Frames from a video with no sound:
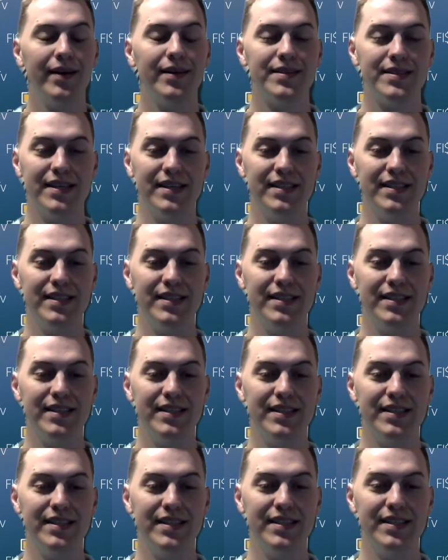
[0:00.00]
Since
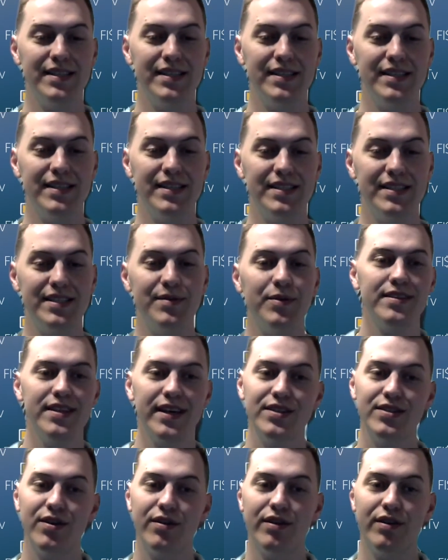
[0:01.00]
implementation,
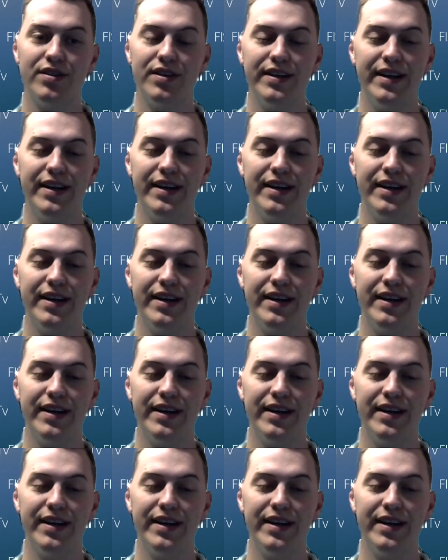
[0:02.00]
ticket totals are